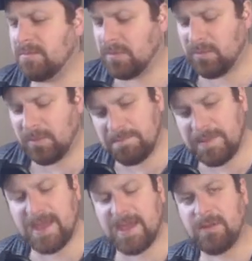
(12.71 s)
But we're
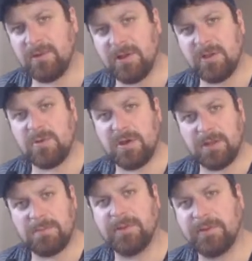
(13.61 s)
back. We're going to try and
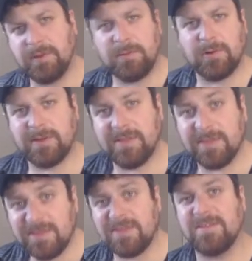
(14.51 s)
upload a little more
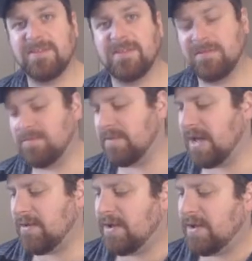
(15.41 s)
consistently from
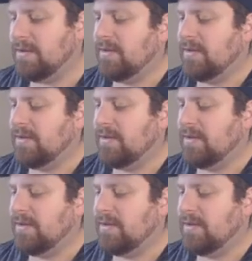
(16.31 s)
now on.